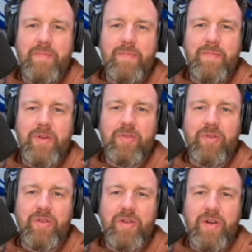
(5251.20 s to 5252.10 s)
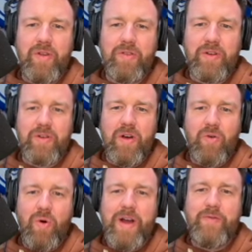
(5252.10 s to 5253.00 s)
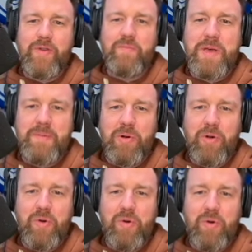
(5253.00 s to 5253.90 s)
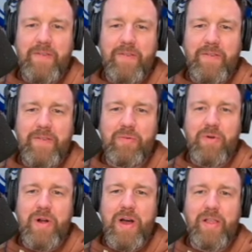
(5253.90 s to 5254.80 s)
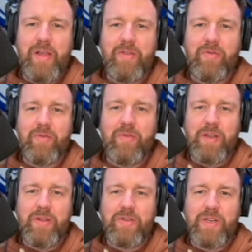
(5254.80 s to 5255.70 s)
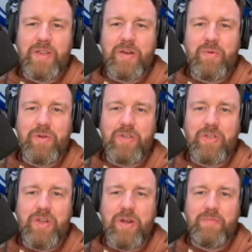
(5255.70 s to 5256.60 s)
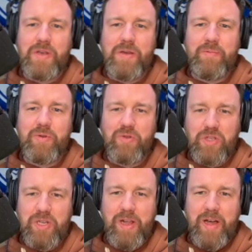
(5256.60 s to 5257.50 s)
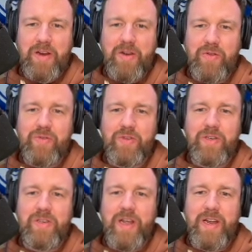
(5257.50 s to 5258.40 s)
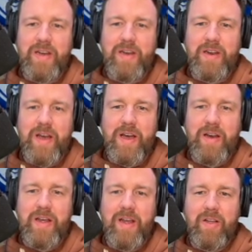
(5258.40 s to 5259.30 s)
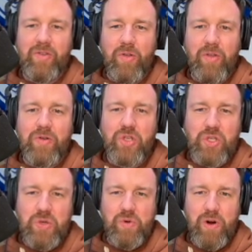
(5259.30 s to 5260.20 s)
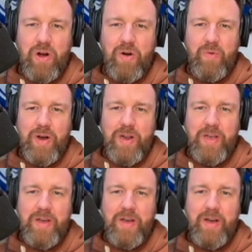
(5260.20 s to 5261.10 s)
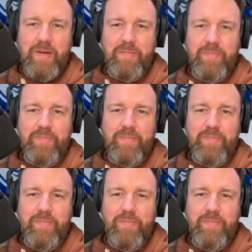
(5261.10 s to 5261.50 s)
there's quite a few people who were having to pick Rhode Island this week. It looks like there were some people who still hadn't used Dayton yet. So those two are already in